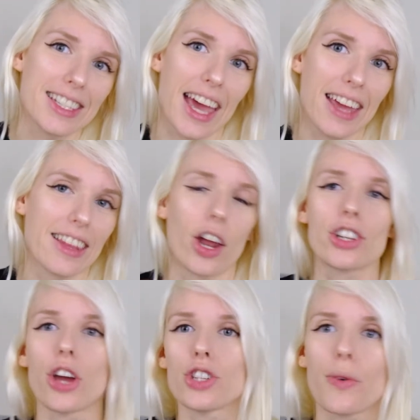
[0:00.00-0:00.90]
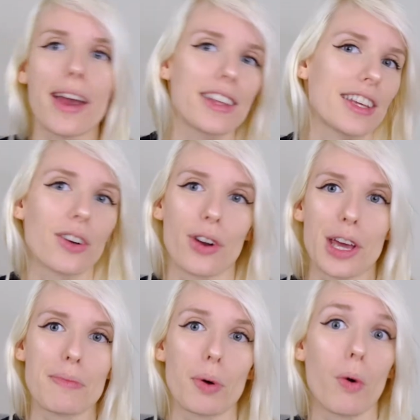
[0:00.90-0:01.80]
day and then I don't do anything on
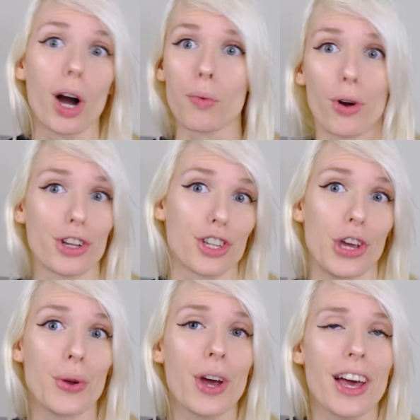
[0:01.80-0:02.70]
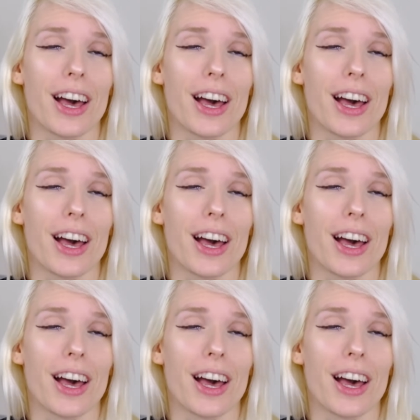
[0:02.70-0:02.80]
it but what I want to do,